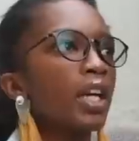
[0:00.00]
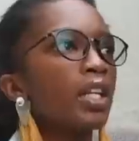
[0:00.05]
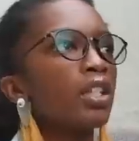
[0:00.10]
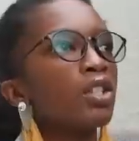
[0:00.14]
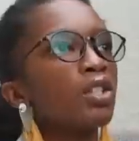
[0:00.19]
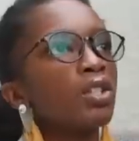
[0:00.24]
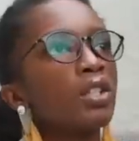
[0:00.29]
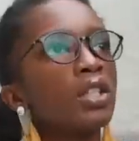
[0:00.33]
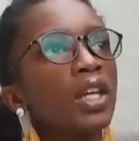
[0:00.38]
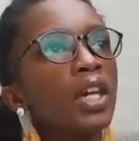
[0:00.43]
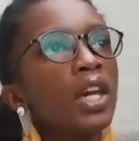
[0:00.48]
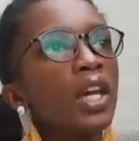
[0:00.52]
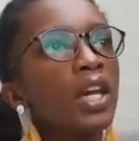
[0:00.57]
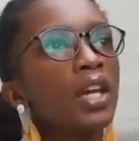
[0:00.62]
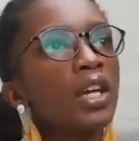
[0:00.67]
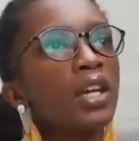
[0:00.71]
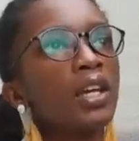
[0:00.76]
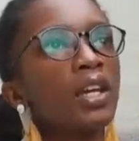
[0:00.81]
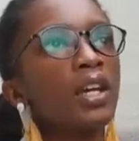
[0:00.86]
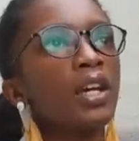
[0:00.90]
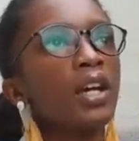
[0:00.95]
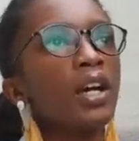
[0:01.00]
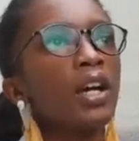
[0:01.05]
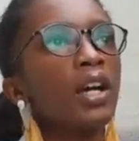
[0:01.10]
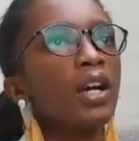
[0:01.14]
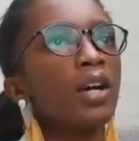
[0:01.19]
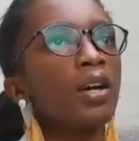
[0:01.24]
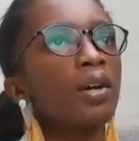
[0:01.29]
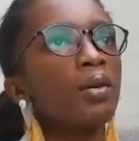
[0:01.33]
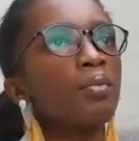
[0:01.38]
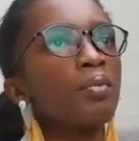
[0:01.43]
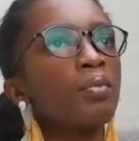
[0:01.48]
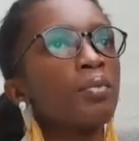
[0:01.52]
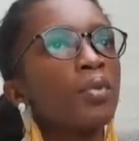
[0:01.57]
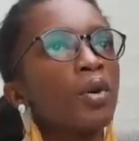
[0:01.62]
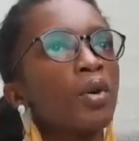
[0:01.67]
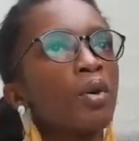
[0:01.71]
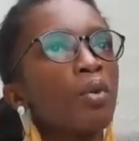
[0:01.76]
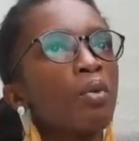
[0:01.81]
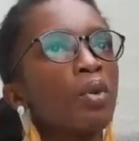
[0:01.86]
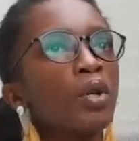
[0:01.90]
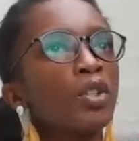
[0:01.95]
And today,
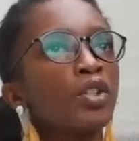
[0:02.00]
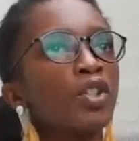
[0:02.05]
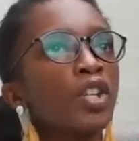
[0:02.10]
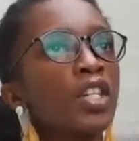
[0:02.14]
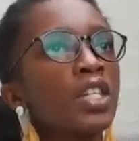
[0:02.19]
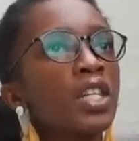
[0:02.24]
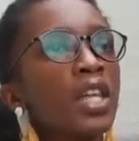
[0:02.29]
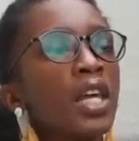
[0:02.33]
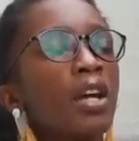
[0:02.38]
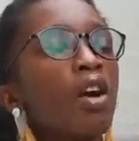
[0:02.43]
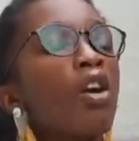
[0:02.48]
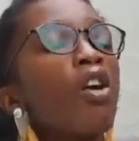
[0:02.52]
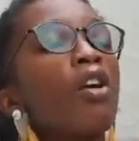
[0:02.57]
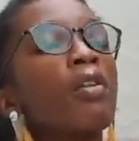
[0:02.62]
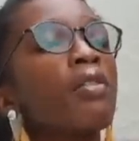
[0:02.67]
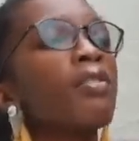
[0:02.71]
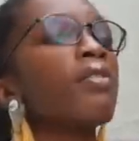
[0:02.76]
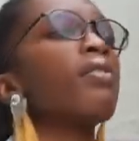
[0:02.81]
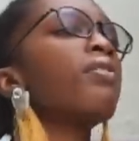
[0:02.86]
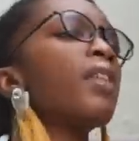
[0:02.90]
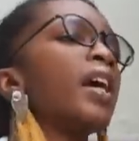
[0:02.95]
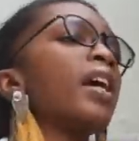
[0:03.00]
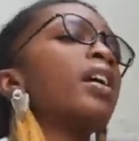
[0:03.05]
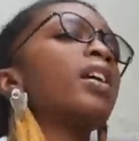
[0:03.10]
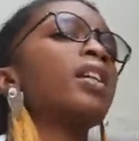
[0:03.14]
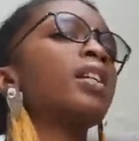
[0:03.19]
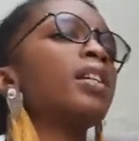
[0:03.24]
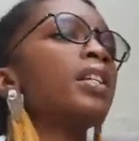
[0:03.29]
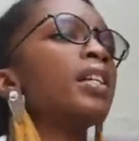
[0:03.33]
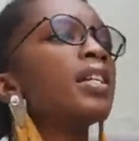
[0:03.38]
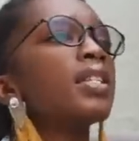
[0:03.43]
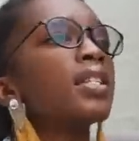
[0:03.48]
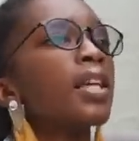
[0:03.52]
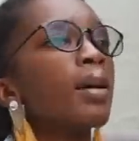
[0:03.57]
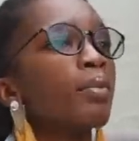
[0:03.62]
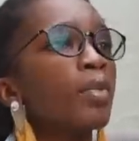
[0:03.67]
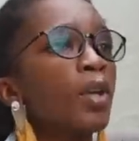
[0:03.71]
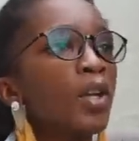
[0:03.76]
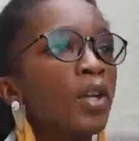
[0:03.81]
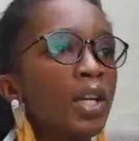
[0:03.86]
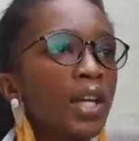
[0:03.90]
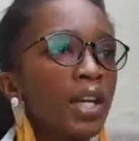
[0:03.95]
we're just like, oh, thank goodness
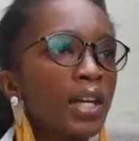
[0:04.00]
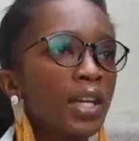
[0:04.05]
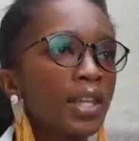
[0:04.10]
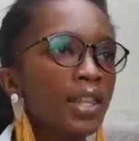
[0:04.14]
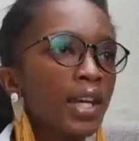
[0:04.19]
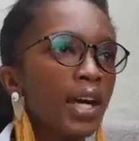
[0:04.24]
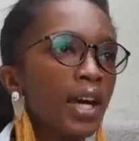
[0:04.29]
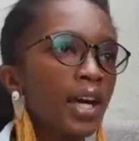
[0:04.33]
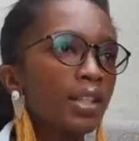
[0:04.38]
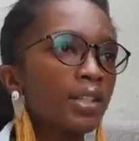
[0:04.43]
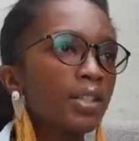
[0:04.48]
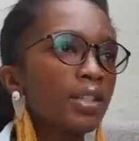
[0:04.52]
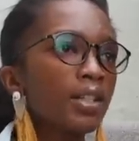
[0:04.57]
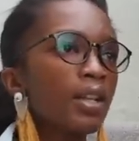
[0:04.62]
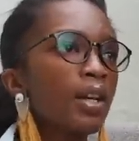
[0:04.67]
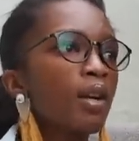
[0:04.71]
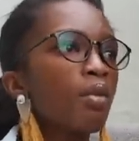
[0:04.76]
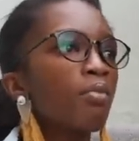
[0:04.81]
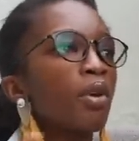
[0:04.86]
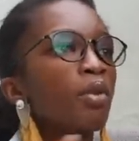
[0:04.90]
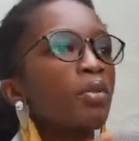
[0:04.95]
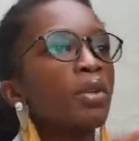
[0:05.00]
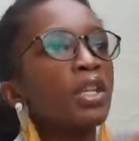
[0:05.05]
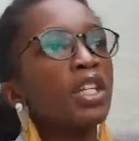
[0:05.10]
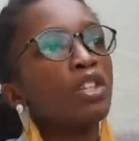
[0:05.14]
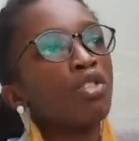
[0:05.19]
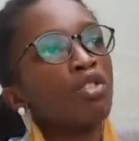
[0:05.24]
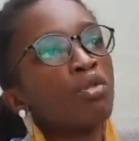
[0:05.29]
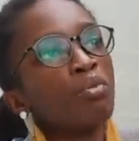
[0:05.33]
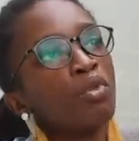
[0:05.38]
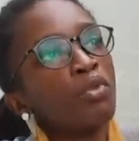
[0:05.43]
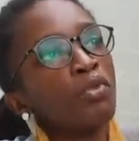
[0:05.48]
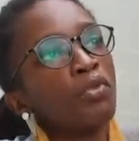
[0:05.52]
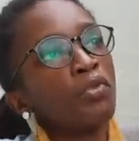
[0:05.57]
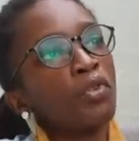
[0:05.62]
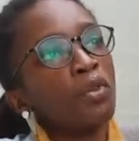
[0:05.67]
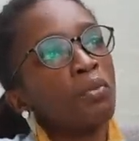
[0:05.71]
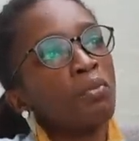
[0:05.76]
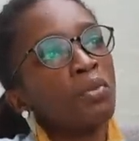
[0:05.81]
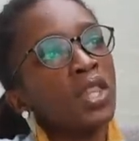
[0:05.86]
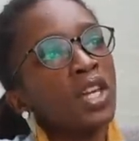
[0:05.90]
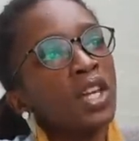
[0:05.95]
I'm not like that. Mm-hmm. But we need to move
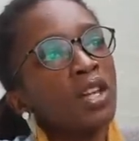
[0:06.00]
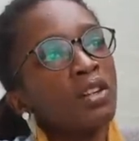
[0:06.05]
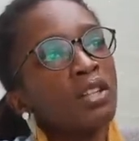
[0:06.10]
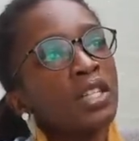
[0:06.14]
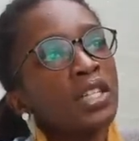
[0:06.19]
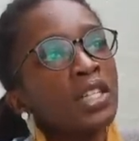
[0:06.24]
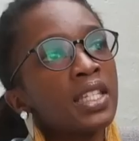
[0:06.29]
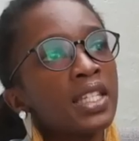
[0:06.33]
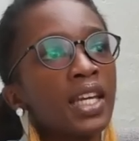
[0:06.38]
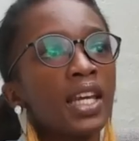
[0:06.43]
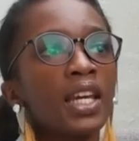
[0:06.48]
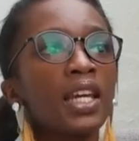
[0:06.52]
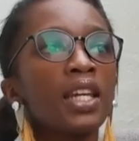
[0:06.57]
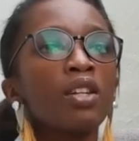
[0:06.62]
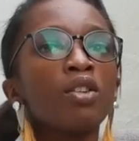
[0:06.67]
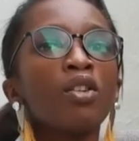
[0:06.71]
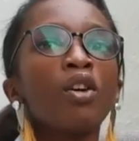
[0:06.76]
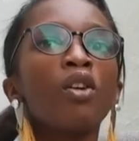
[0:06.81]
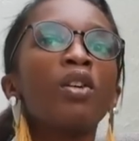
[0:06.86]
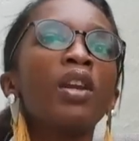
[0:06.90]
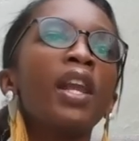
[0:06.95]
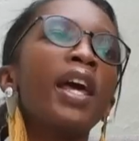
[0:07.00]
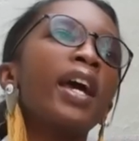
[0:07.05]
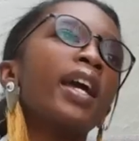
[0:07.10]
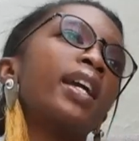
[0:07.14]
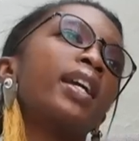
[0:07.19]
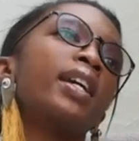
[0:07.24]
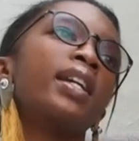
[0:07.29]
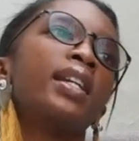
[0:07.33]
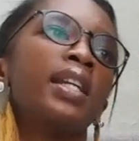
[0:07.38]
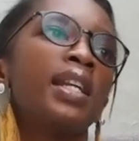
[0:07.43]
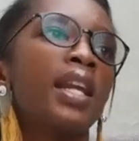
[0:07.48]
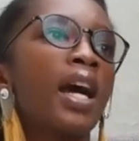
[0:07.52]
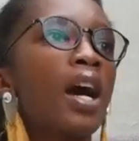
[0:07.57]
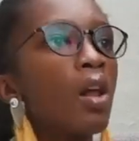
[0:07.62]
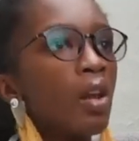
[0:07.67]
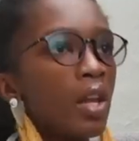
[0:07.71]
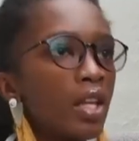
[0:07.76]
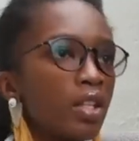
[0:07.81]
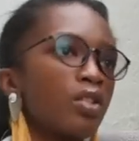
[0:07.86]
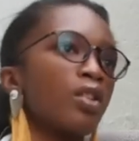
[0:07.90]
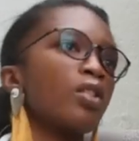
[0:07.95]
from there and say, no, like,
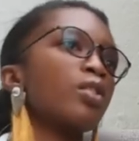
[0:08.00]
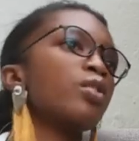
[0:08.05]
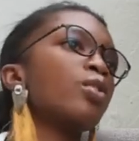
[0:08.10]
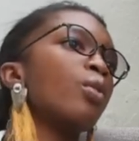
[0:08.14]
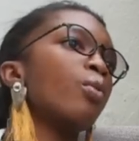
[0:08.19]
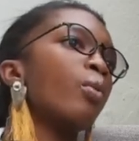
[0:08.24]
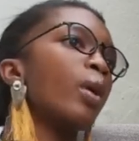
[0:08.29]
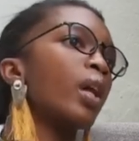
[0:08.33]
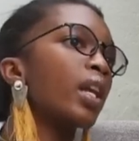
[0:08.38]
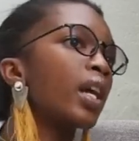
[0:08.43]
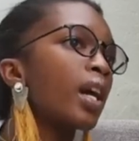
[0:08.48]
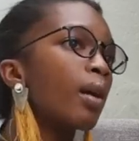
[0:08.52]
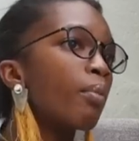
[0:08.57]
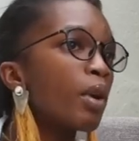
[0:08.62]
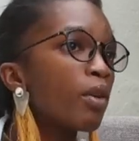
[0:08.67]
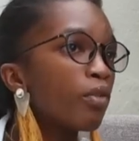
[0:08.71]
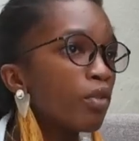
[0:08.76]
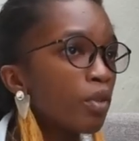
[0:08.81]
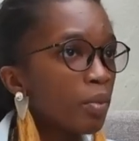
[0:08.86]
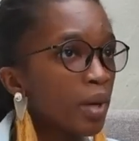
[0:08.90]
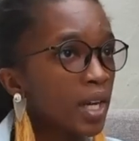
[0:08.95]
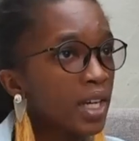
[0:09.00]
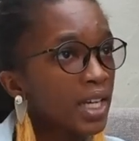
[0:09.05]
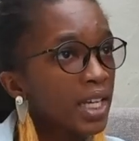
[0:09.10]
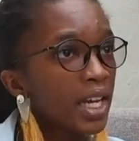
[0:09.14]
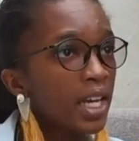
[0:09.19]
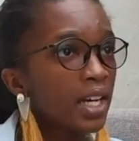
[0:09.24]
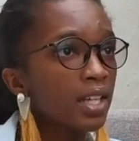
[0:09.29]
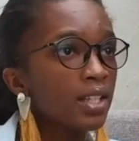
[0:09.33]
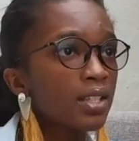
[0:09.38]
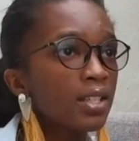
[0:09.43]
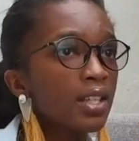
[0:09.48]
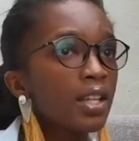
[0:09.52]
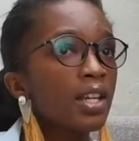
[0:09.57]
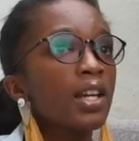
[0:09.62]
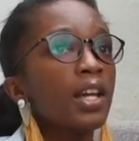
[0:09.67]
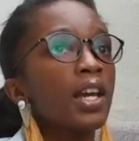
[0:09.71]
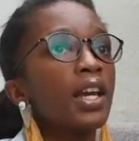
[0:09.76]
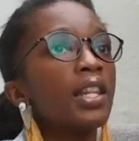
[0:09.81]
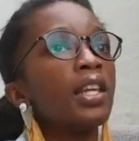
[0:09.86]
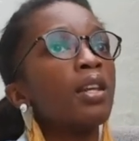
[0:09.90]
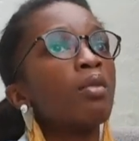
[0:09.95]
now let's also welcome everybody else.
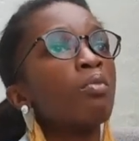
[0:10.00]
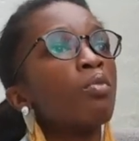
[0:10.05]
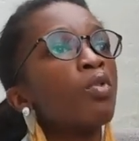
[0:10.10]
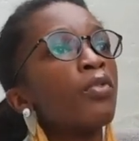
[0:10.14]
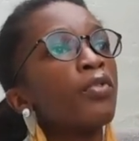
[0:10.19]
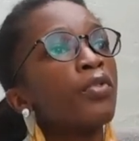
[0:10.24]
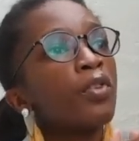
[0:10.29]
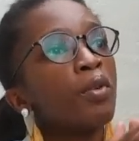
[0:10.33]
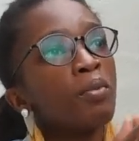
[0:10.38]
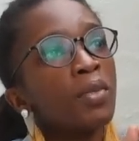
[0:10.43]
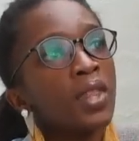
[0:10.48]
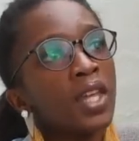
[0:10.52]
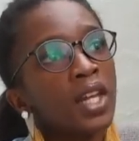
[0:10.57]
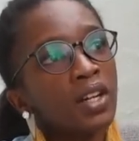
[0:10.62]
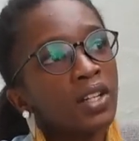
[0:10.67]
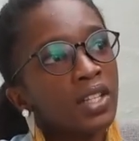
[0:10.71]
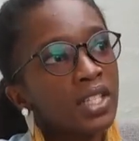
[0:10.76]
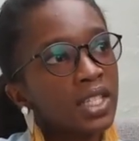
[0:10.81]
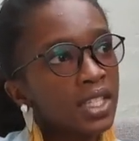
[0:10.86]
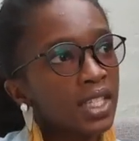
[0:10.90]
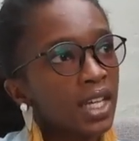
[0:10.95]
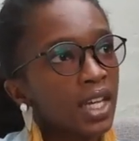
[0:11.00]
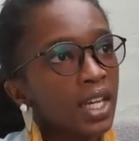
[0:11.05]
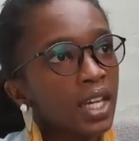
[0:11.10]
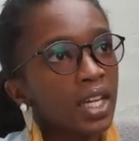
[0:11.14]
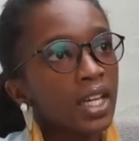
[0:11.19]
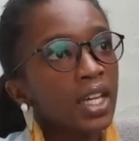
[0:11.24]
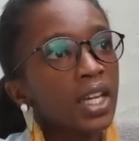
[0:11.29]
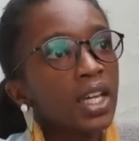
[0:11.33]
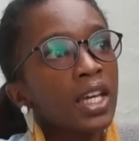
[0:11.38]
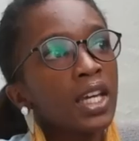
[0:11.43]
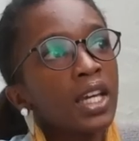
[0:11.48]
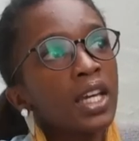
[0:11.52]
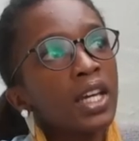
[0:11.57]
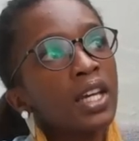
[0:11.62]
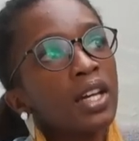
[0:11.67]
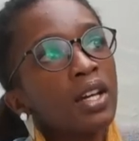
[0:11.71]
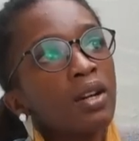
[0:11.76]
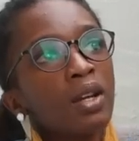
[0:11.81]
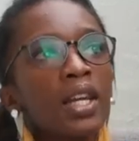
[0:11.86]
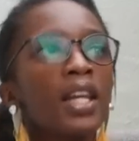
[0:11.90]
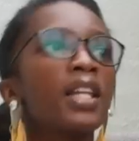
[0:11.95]
Mm-hmm. And then move from there and say,
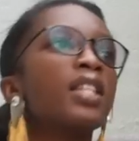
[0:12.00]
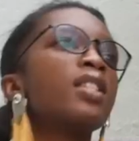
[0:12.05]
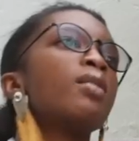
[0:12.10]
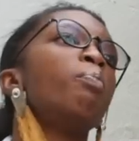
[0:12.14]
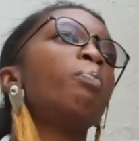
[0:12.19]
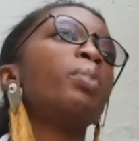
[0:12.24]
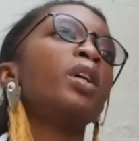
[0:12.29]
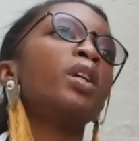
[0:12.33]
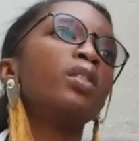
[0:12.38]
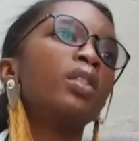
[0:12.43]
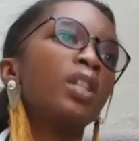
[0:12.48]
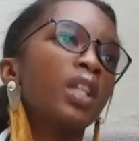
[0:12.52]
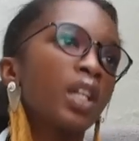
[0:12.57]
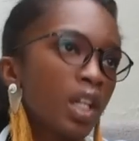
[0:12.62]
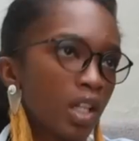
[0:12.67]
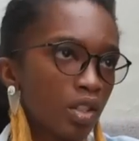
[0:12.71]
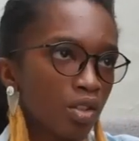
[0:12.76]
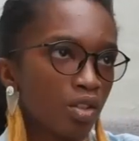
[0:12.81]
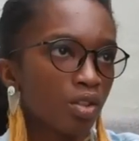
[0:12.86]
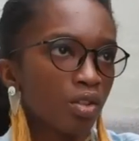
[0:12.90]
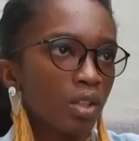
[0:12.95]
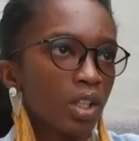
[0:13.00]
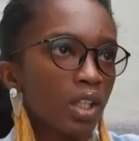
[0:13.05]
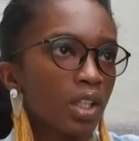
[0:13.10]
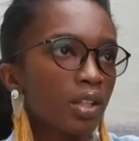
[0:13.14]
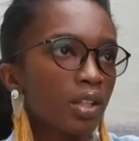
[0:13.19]
let's build the country.